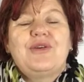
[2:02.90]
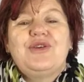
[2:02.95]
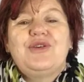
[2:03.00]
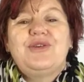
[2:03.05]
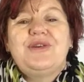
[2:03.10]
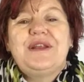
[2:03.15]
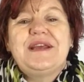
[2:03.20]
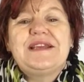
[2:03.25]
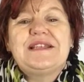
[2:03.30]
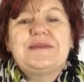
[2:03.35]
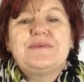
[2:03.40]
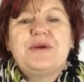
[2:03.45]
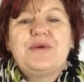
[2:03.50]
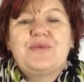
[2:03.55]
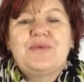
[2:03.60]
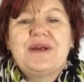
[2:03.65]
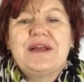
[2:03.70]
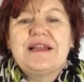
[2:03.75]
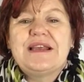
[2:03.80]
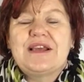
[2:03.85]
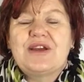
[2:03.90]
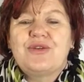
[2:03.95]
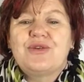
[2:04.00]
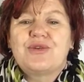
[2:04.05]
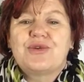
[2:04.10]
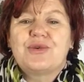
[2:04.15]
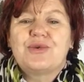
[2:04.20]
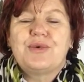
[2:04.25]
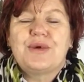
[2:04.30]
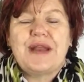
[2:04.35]
You need to be really
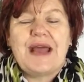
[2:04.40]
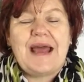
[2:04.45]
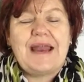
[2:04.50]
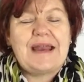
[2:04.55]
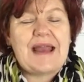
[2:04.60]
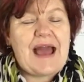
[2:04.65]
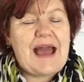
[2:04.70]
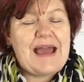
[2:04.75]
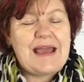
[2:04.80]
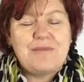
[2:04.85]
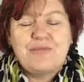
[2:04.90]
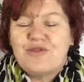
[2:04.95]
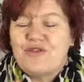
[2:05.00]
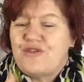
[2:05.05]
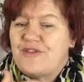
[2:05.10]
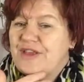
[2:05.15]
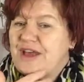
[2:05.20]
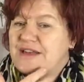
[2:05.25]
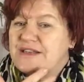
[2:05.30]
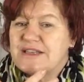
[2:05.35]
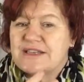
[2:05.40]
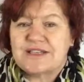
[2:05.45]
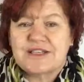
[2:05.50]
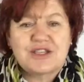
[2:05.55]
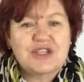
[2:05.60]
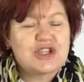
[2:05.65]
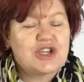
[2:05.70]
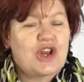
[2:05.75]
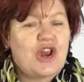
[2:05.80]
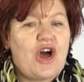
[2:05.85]
congruent and able for that to
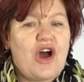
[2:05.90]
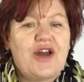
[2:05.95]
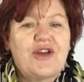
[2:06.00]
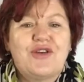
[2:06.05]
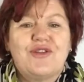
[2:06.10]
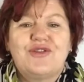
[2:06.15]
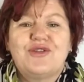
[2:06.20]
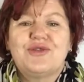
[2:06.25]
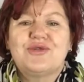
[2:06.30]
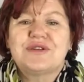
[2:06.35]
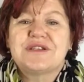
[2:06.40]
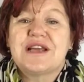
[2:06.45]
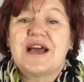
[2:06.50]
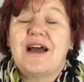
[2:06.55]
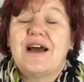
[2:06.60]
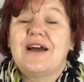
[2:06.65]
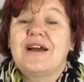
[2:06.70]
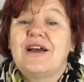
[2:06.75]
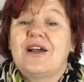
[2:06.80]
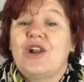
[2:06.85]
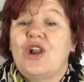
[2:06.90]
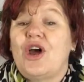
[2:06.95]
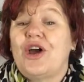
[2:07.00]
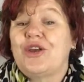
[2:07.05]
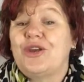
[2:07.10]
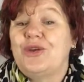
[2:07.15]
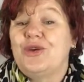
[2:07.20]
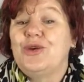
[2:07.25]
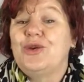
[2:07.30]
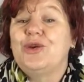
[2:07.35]
slide off your tongue
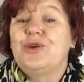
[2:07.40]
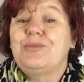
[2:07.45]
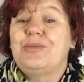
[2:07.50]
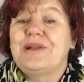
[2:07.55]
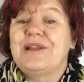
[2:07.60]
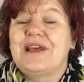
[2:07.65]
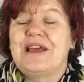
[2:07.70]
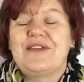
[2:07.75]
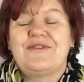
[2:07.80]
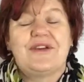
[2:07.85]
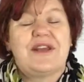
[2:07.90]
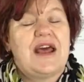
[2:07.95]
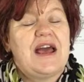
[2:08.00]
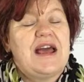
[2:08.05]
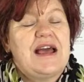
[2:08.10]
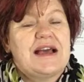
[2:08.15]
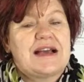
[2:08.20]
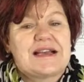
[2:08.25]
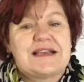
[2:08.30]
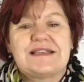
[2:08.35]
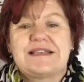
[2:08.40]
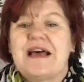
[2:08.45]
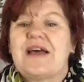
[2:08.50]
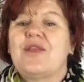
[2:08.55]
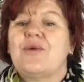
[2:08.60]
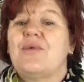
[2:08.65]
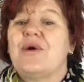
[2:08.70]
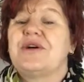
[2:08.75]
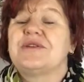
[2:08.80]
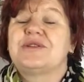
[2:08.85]
like you believe it, because
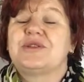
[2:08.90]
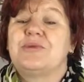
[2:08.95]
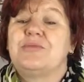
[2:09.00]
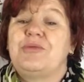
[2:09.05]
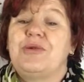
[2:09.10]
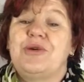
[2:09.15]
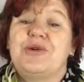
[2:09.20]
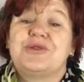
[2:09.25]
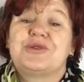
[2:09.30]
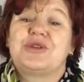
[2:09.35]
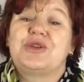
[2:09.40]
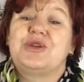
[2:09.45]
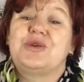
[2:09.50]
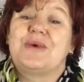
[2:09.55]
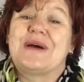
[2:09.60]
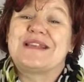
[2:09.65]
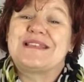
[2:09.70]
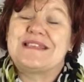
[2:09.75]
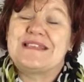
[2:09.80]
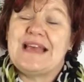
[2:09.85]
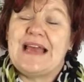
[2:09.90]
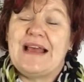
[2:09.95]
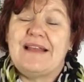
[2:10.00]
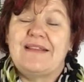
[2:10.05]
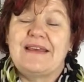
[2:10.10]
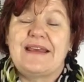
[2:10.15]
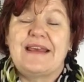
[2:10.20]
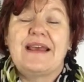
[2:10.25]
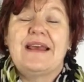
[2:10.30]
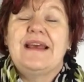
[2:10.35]
otherwise the person you are
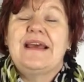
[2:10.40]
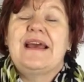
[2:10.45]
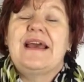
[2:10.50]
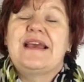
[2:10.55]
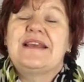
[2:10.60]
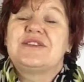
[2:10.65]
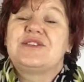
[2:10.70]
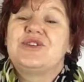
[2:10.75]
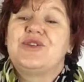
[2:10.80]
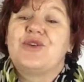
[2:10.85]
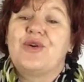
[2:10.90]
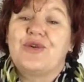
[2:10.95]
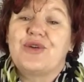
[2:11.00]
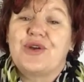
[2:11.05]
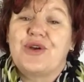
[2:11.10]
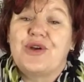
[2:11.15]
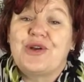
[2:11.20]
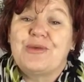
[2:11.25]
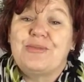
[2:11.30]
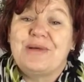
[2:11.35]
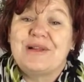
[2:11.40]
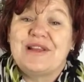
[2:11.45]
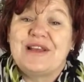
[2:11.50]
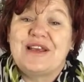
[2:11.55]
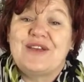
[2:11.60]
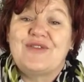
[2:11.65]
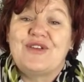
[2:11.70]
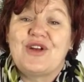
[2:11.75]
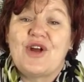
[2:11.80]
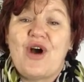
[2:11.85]
telling is not going to
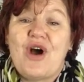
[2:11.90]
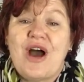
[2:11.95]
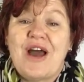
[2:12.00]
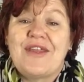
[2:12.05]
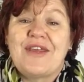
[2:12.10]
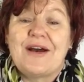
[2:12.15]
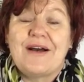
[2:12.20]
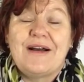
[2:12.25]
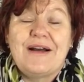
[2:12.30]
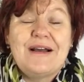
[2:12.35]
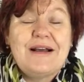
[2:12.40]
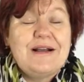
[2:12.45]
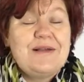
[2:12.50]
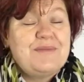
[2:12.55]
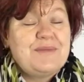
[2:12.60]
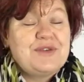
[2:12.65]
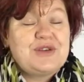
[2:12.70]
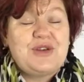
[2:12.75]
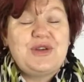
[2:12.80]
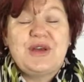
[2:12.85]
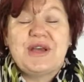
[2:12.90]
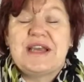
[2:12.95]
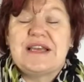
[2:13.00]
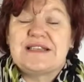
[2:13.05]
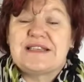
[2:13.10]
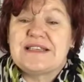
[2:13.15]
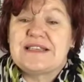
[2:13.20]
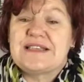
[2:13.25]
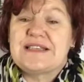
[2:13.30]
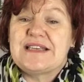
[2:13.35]
believe it either. So you
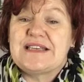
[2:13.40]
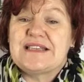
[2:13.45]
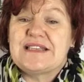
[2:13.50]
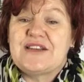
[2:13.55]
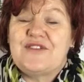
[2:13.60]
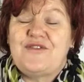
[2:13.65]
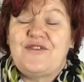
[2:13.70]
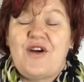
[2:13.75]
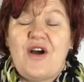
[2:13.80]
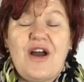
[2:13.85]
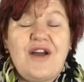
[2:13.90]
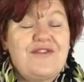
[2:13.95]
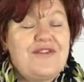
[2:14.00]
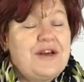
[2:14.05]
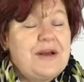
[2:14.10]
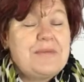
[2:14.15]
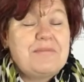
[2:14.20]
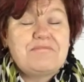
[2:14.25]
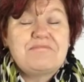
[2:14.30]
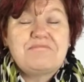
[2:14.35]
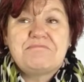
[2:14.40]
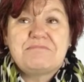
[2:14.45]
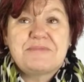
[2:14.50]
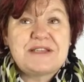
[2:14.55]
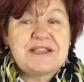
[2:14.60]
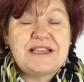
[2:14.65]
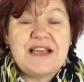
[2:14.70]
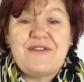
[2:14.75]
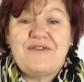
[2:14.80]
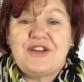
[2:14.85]
get to 65,
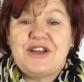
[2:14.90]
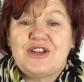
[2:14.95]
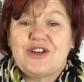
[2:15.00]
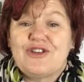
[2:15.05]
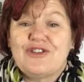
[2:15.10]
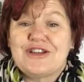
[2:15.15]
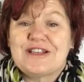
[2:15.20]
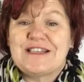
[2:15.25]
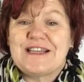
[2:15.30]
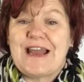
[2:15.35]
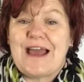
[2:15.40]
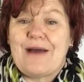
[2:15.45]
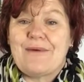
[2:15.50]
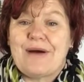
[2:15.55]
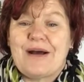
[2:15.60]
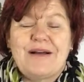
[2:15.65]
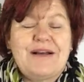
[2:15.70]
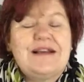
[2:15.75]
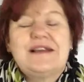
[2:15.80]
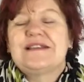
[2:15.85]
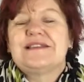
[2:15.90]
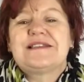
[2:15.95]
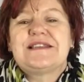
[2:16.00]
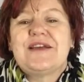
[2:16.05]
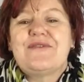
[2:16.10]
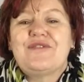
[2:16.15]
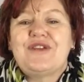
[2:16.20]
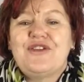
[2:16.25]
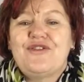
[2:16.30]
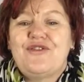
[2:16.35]
$70 an hour,
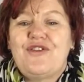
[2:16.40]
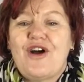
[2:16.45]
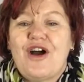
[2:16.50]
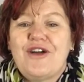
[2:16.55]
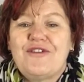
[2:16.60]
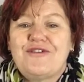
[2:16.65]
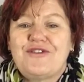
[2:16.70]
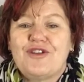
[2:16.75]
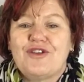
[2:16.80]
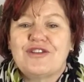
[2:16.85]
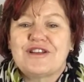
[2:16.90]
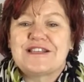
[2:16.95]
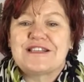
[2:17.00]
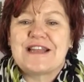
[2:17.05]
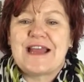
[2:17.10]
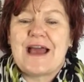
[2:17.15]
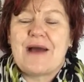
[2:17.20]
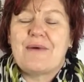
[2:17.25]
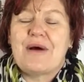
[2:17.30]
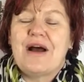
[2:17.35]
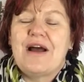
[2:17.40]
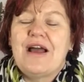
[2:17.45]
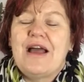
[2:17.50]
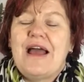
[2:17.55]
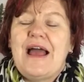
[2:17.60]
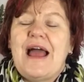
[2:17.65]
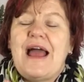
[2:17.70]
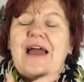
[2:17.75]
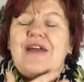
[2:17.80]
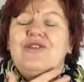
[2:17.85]
$75 an hour,
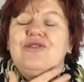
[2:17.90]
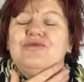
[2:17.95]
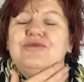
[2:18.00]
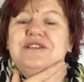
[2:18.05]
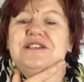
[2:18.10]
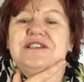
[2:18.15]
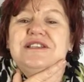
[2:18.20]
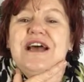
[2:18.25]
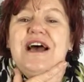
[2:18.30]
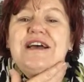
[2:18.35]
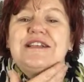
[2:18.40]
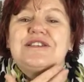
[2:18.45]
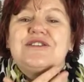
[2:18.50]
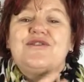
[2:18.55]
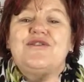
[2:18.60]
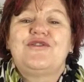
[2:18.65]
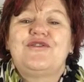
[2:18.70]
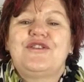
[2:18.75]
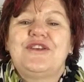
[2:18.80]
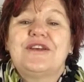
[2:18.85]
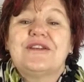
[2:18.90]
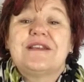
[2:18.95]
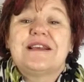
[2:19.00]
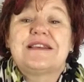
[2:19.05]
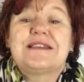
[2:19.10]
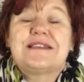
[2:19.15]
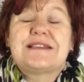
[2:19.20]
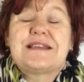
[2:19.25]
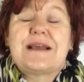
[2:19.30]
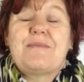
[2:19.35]
and you'll start to feel
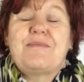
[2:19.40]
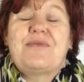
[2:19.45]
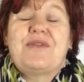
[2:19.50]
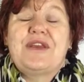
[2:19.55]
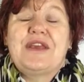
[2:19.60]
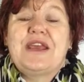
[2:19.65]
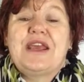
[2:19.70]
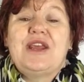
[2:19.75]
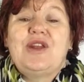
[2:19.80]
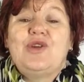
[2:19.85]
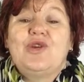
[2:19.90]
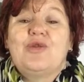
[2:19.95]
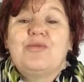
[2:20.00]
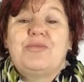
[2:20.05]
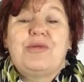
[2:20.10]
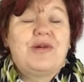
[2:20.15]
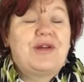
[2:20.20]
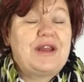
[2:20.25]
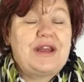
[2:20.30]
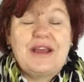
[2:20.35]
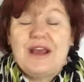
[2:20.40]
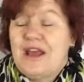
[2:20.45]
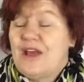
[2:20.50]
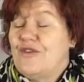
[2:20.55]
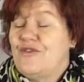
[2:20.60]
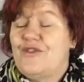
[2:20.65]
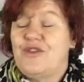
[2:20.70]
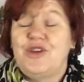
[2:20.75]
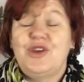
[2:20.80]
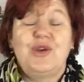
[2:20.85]
a something in your body.
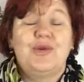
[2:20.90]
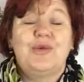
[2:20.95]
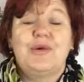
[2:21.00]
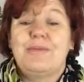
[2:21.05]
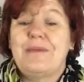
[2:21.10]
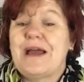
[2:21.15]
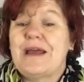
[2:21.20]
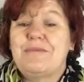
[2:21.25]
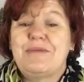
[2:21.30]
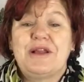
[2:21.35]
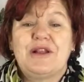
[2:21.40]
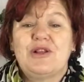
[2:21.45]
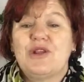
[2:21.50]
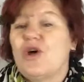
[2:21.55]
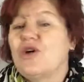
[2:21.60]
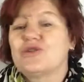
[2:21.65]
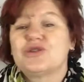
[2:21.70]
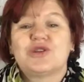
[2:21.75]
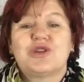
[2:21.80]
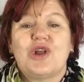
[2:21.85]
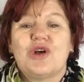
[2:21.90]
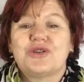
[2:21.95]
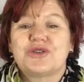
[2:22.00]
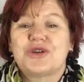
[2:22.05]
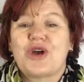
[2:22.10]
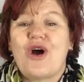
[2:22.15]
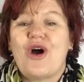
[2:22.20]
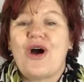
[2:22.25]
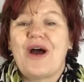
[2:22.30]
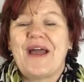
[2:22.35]
For you, it may be lots
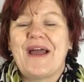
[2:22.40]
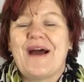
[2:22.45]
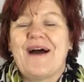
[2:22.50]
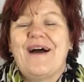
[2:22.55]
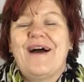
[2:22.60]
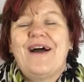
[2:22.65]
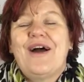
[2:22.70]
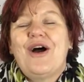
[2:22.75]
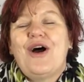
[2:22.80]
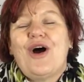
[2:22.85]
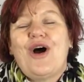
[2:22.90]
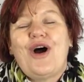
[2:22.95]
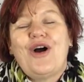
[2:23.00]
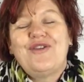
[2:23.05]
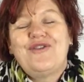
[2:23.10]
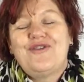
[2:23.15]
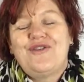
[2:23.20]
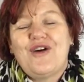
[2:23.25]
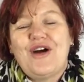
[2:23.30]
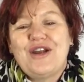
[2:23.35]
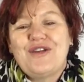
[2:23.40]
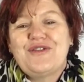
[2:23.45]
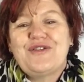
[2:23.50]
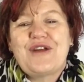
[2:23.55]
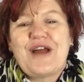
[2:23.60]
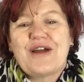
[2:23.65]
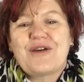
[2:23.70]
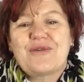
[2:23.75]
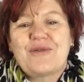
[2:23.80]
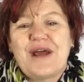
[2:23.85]
higher. I find
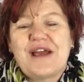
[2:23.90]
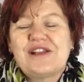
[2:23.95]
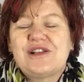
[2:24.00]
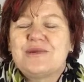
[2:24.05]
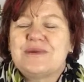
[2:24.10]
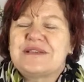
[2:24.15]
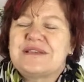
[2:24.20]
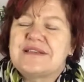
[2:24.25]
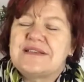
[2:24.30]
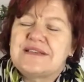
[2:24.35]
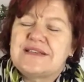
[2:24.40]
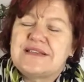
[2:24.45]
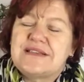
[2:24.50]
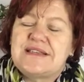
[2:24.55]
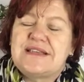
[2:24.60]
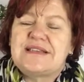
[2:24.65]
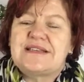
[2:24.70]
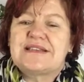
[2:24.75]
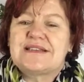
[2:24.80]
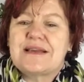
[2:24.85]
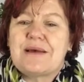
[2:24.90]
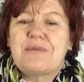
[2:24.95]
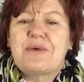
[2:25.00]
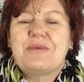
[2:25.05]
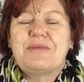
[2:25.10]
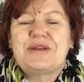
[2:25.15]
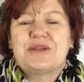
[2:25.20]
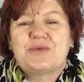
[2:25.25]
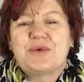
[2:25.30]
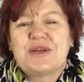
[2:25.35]
for our graduates, it sits
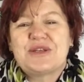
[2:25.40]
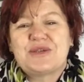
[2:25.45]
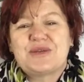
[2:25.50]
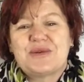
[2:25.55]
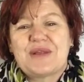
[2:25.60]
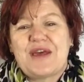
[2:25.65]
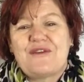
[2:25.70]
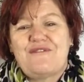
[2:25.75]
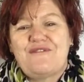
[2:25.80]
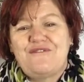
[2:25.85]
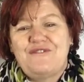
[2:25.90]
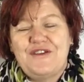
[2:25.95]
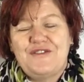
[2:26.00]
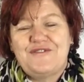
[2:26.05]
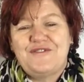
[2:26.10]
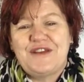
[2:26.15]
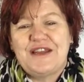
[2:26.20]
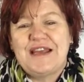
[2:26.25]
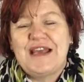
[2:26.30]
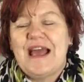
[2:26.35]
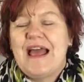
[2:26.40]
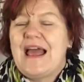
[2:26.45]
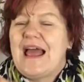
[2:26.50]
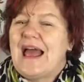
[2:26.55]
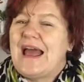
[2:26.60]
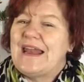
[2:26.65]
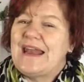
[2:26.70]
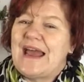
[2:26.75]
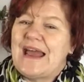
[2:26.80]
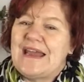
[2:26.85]
somewhere between sort of that $50
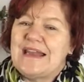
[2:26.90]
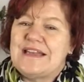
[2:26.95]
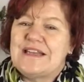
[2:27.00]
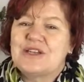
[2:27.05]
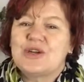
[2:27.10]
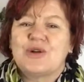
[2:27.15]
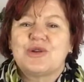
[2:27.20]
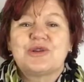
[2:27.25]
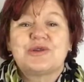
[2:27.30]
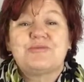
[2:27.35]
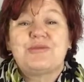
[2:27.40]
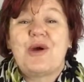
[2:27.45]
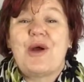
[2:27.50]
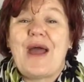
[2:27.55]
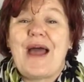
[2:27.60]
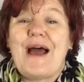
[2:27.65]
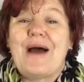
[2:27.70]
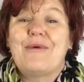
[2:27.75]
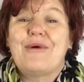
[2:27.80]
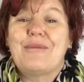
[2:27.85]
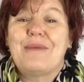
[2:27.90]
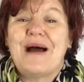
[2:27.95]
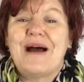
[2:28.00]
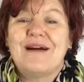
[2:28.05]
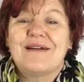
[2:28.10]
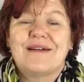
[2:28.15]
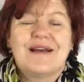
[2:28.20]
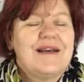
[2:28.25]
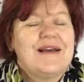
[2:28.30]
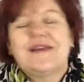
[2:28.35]
and $80 per hour
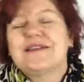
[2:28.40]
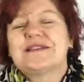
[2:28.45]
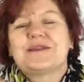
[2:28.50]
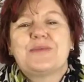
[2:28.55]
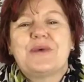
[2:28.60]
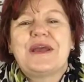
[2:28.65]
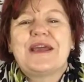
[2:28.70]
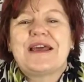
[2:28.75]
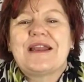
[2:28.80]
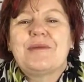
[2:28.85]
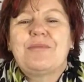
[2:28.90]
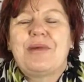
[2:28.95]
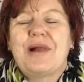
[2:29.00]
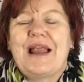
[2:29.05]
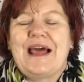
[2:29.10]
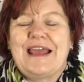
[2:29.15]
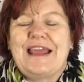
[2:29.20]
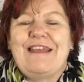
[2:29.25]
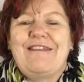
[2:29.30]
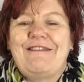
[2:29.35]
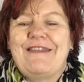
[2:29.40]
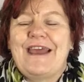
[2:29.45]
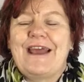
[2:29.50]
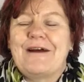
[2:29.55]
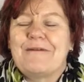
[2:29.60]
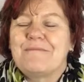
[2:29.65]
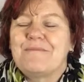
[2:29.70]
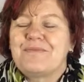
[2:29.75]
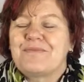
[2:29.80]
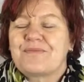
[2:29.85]
mark. So we're going to play in
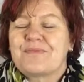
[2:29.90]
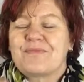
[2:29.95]
there.